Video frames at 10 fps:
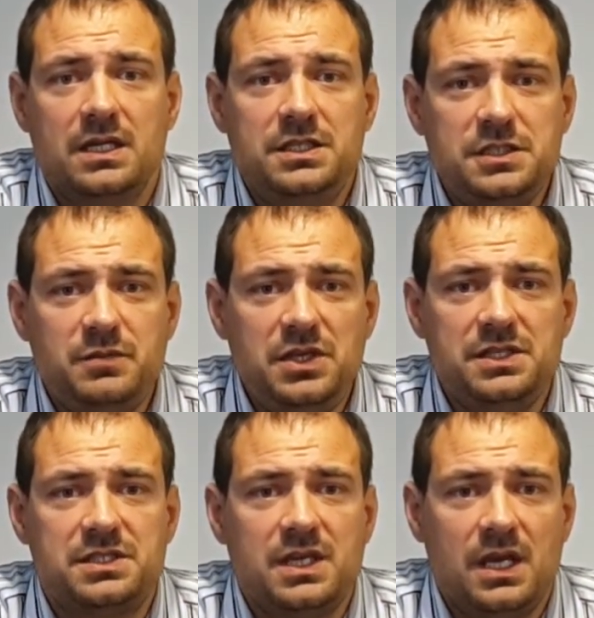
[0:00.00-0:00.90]
This
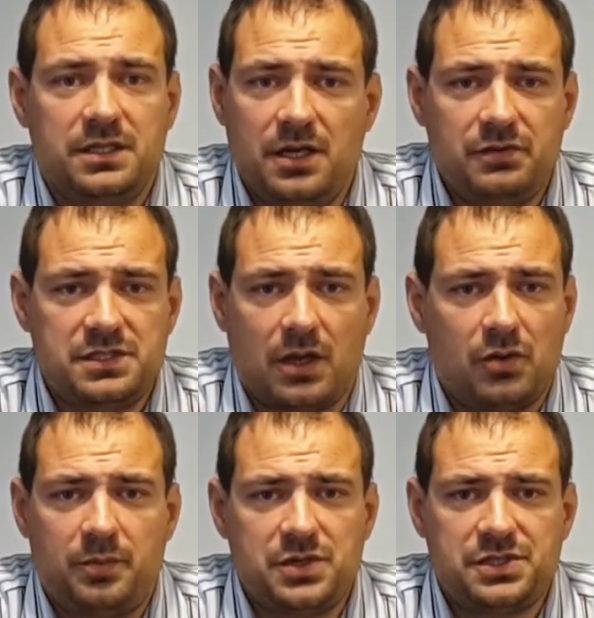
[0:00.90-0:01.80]
means there is
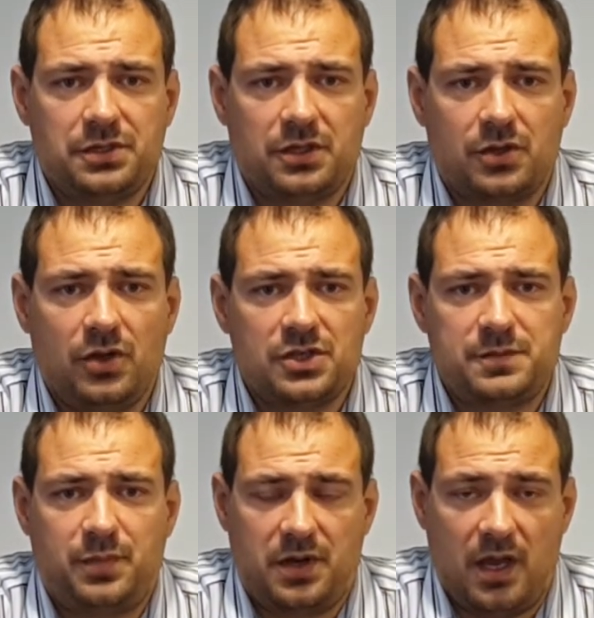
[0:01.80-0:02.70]
our personal
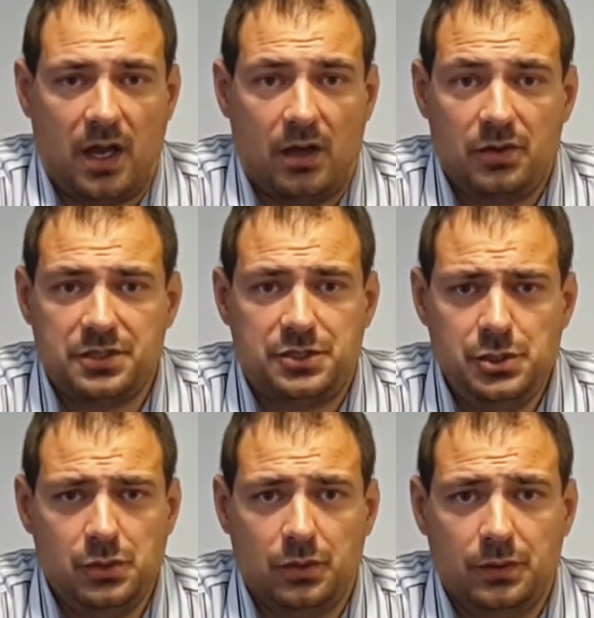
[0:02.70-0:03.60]
cost per hour
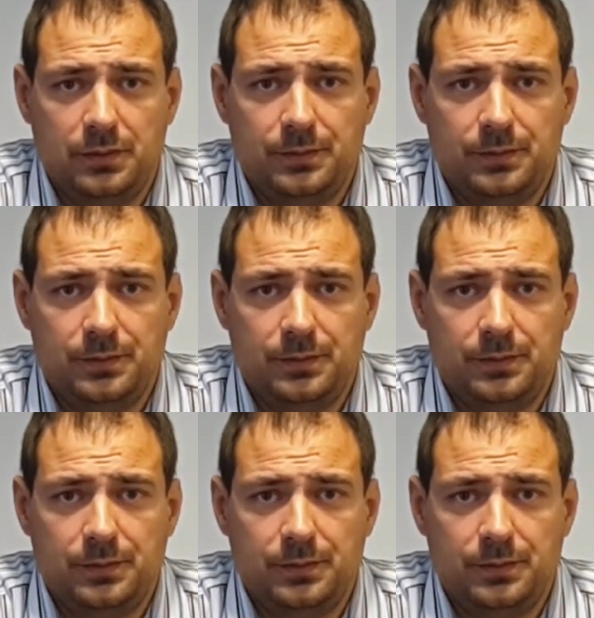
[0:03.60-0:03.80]
too.